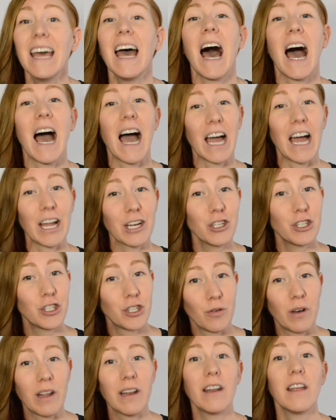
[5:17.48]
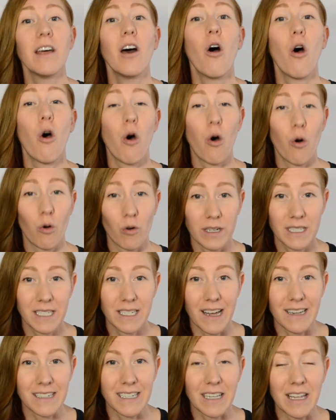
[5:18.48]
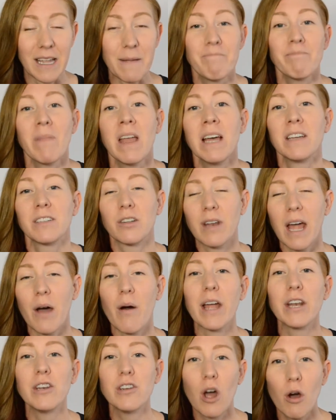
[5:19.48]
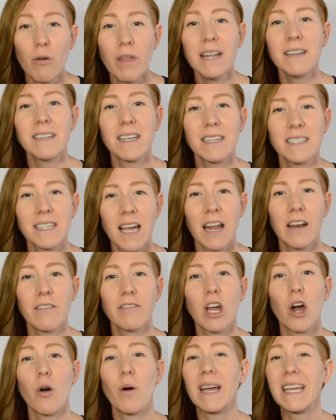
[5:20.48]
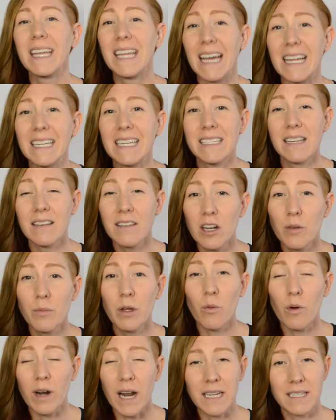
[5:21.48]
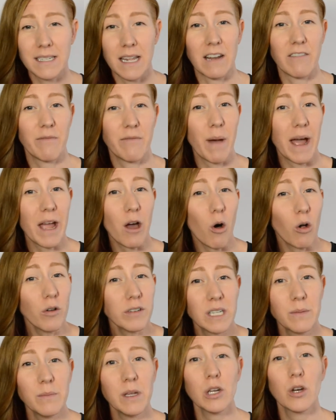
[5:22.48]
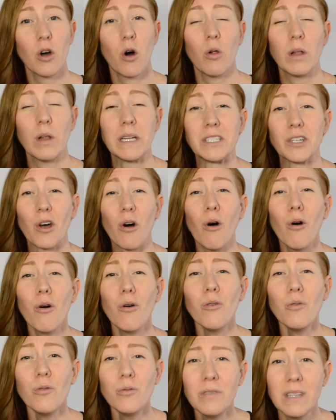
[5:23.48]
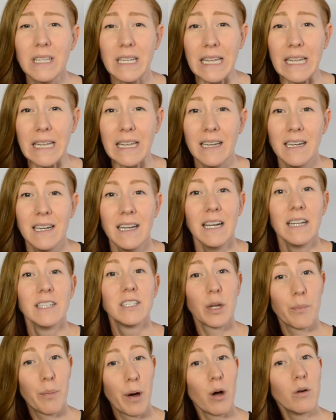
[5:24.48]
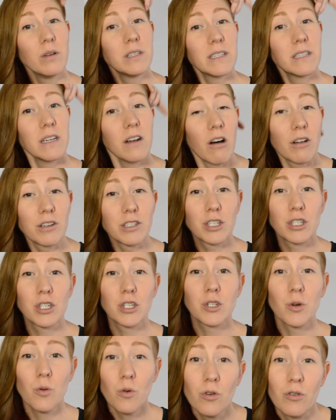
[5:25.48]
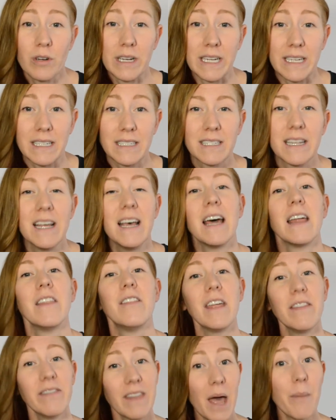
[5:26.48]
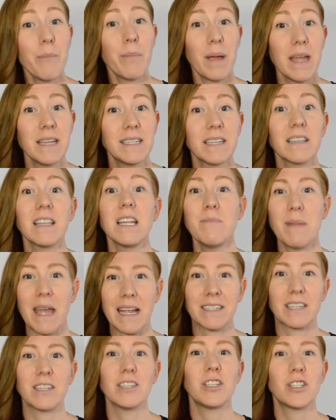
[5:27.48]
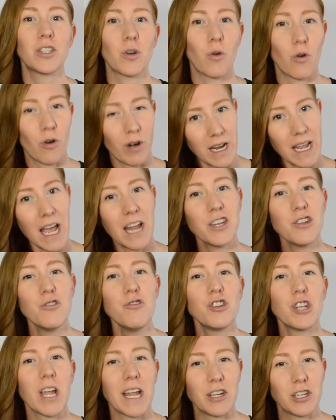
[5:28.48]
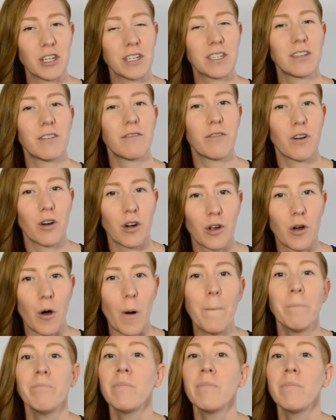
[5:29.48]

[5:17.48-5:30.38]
I shoot it horizontally. So now I know that does kind of go against a little bit what I said. If my ultimate goal is only to post it on stories, then that basically makes it a story and you change it to vertical.